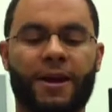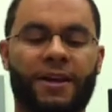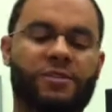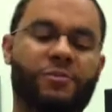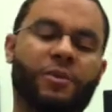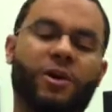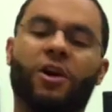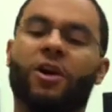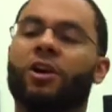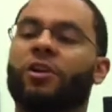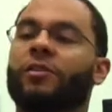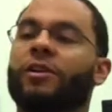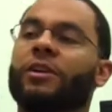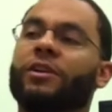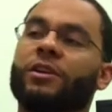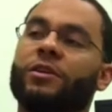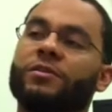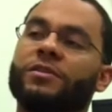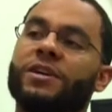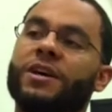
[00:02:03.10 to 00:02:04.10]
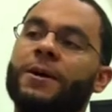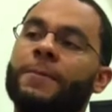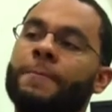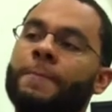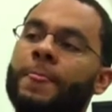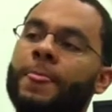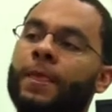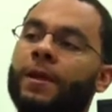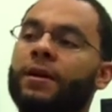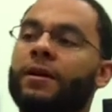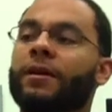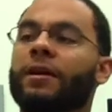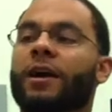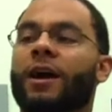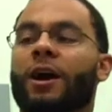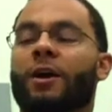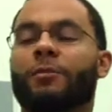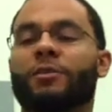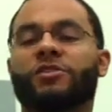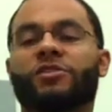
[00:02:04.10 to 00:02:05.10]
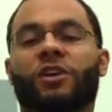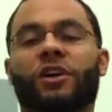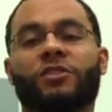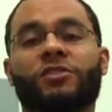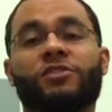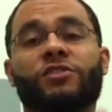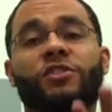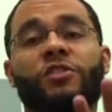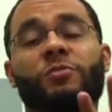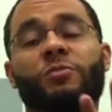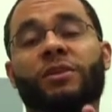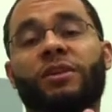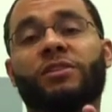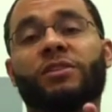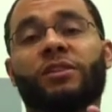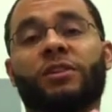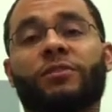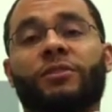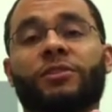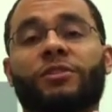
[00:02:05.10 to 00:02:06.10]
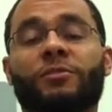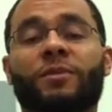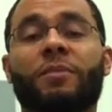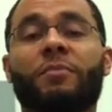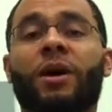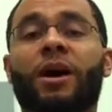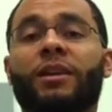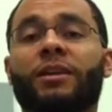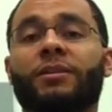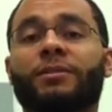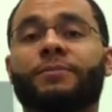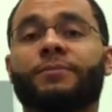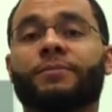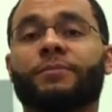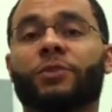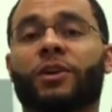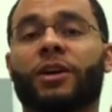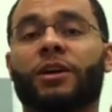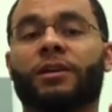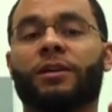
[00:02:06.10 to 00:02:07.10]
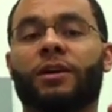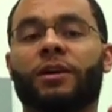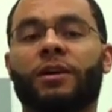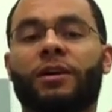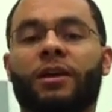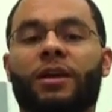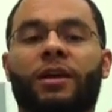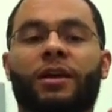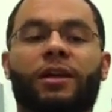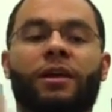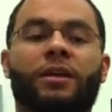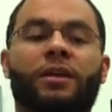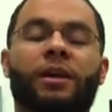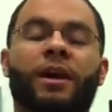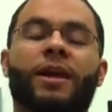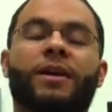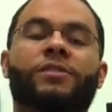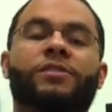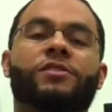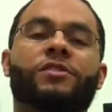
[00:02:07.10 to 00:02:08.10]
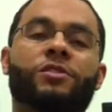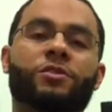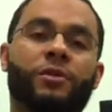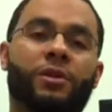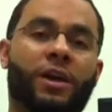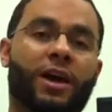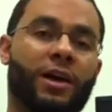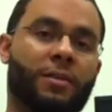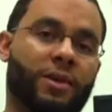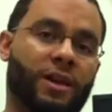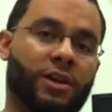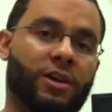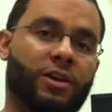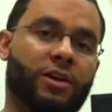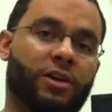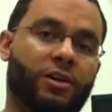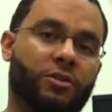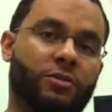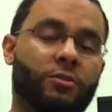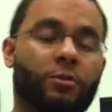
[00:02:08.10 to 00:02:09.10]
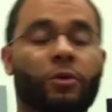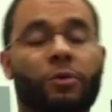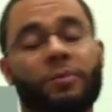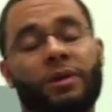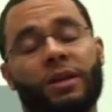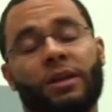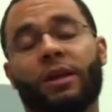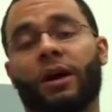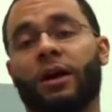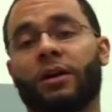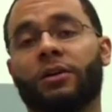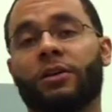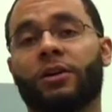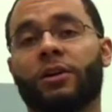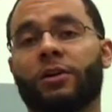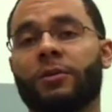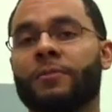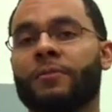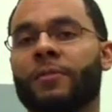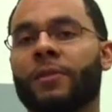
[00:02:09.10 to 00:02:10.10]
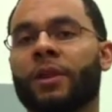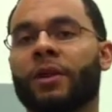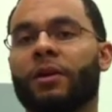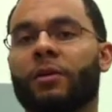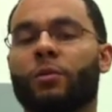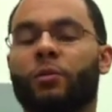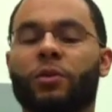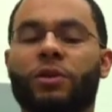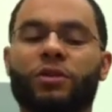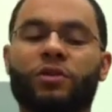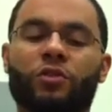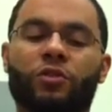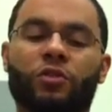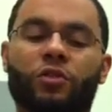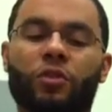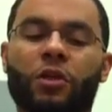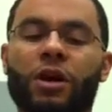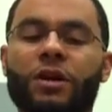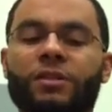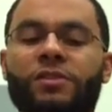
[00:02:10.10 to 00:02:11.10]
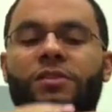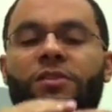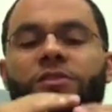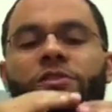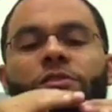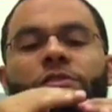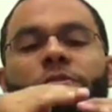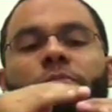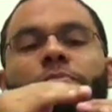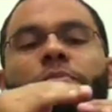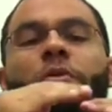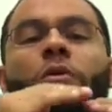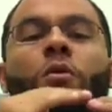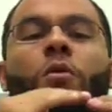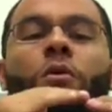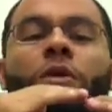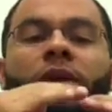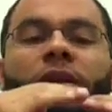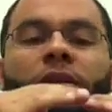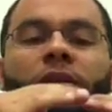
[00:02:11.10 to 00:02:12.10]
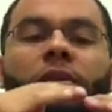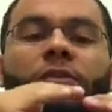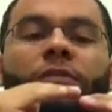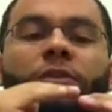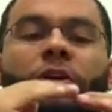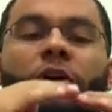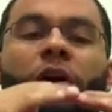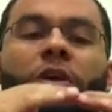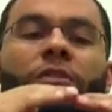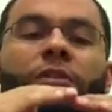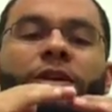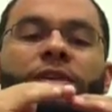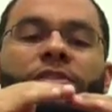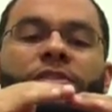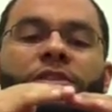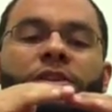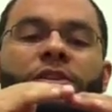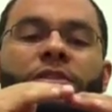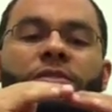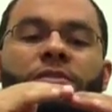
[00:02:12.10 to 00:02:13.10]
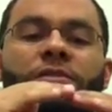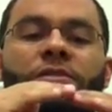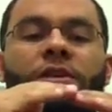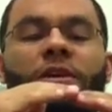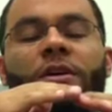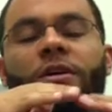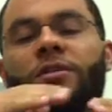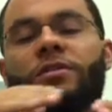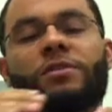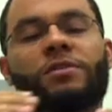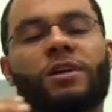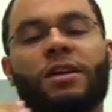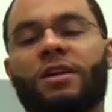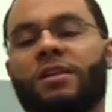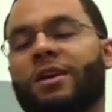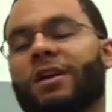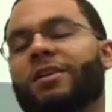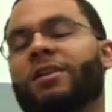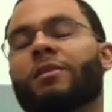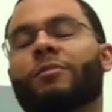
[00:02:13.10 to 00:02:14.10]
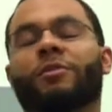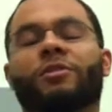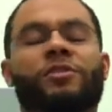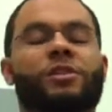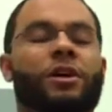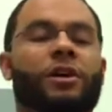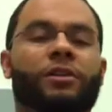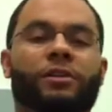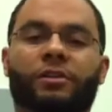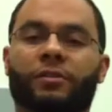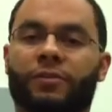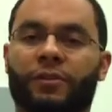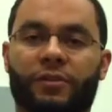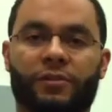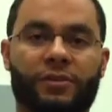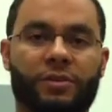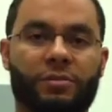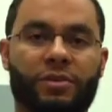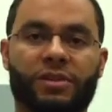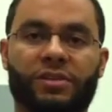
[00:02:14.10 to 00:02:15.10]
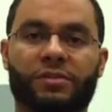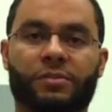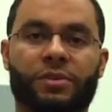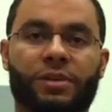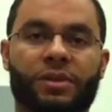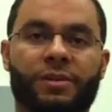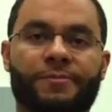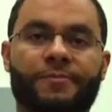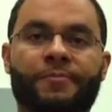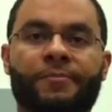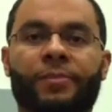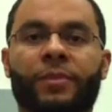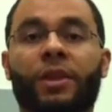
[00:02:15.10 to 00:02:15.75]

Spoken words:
as my heart rate goes up, how much oxygen is being delivered to my body, right? And as you and I may know, or may not know, when you cross a certain point of your heart rate zones, say that number is 150 beats a minute,